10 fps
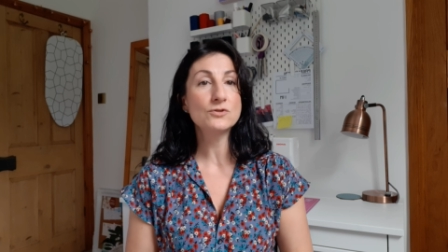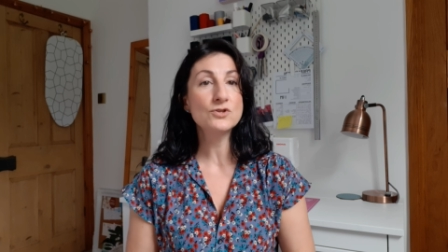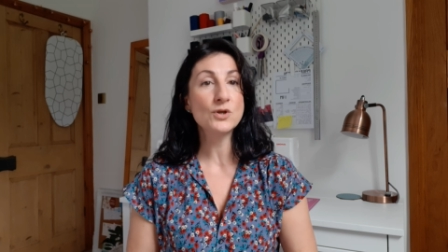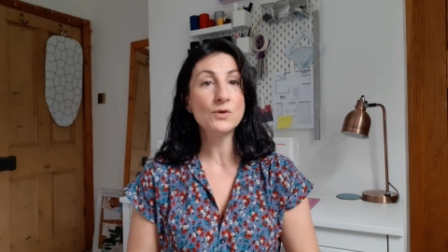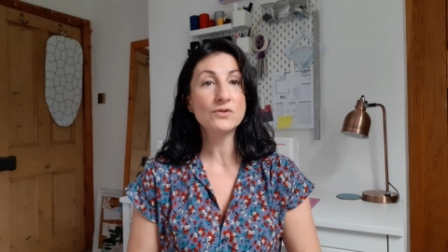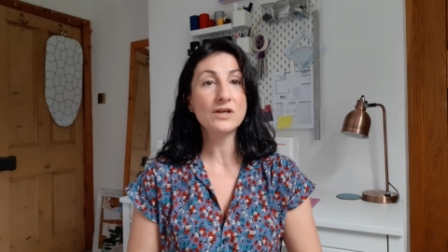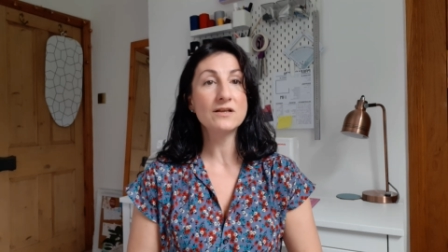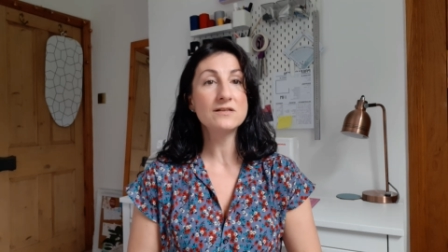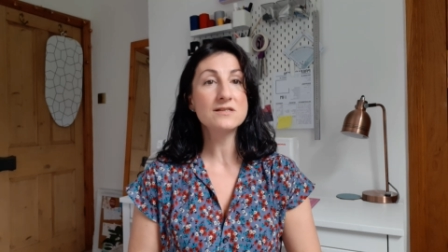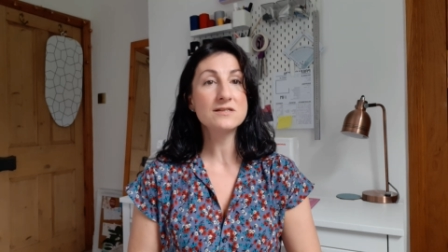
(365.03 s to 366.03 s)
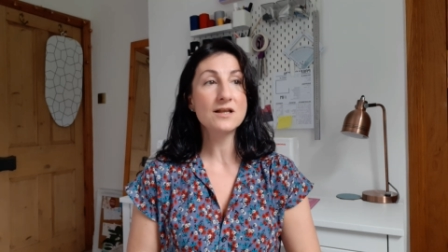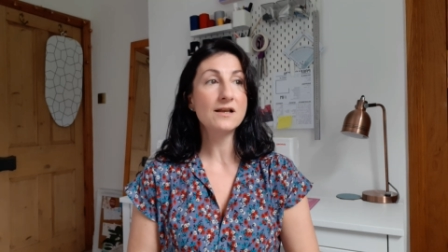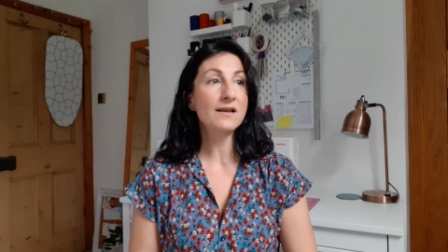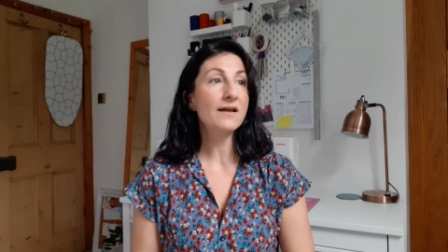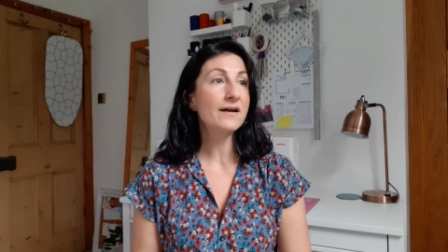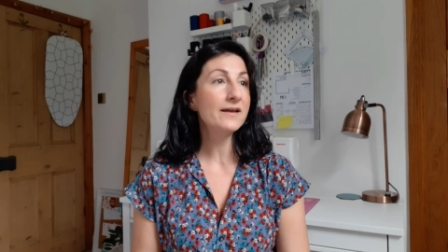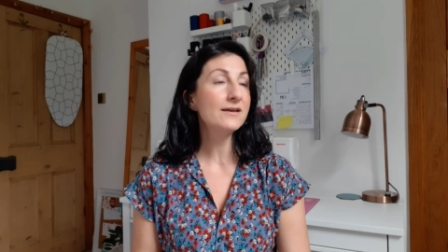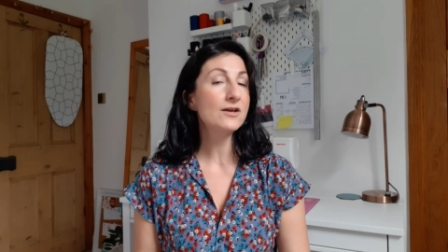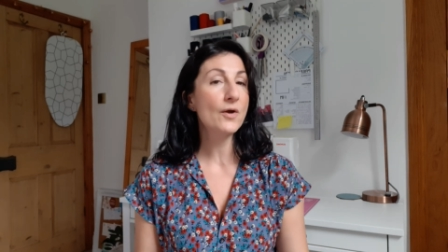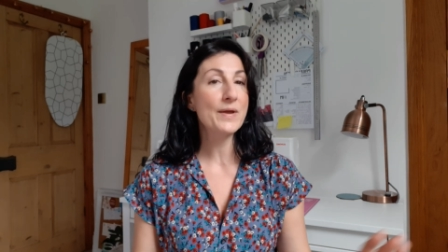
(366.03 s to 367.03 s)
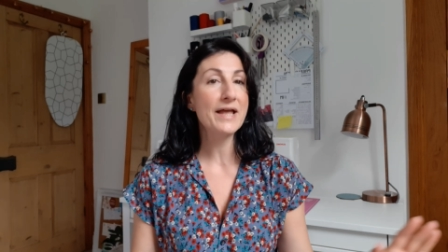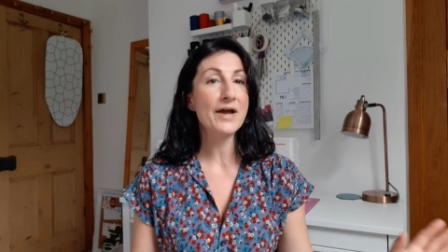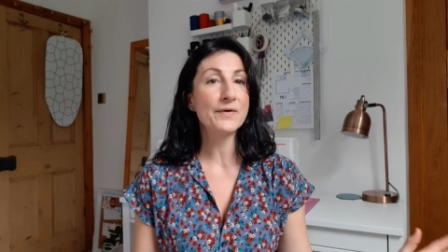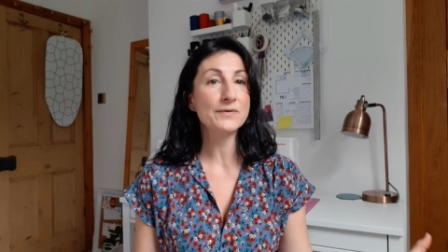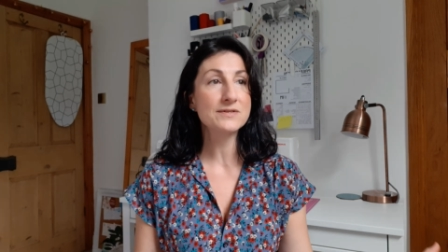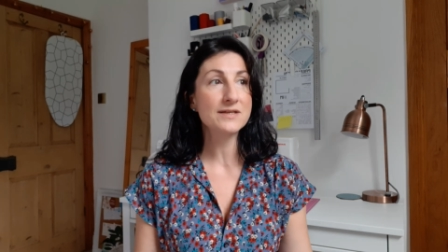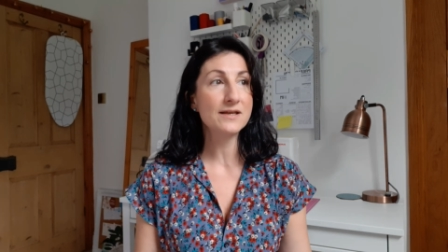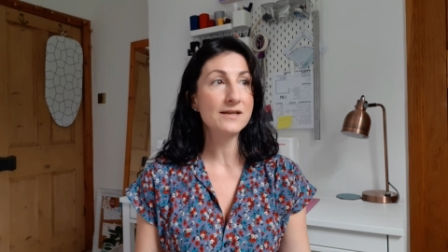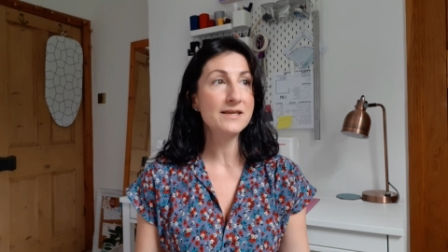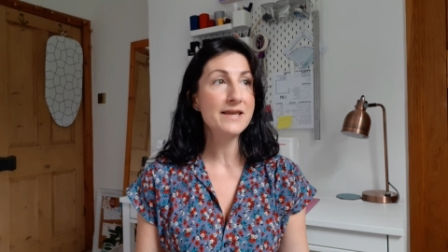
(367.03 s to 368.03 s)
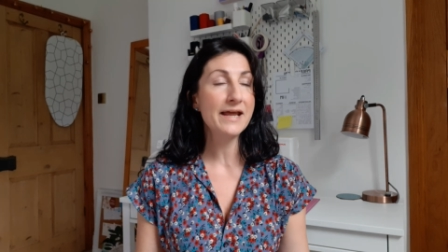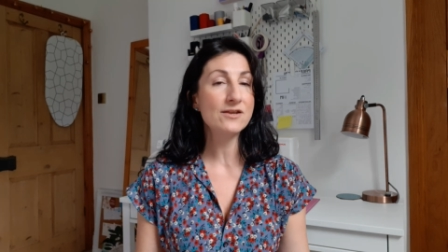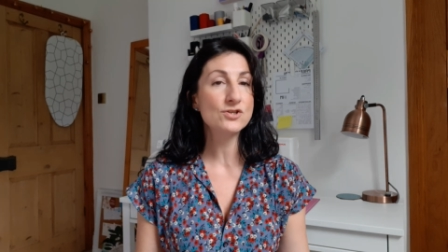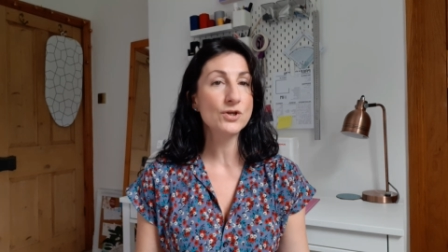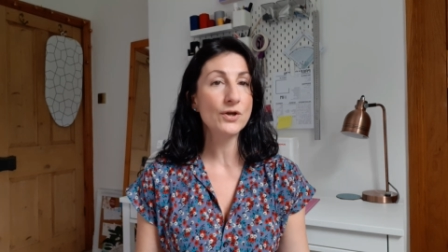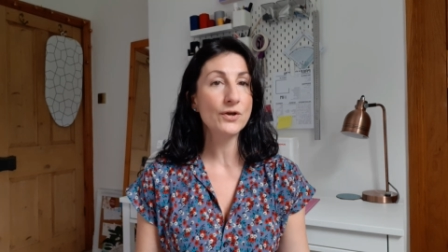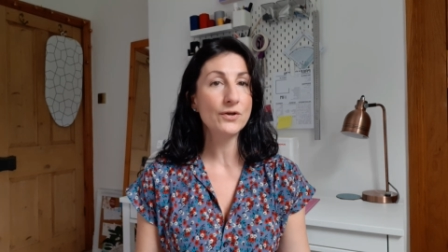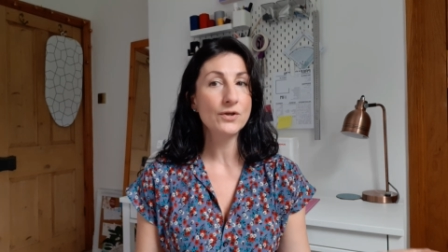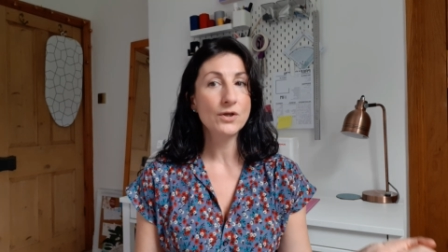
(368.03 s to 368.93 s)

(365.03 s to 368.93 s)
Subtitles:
do things like going out in nature.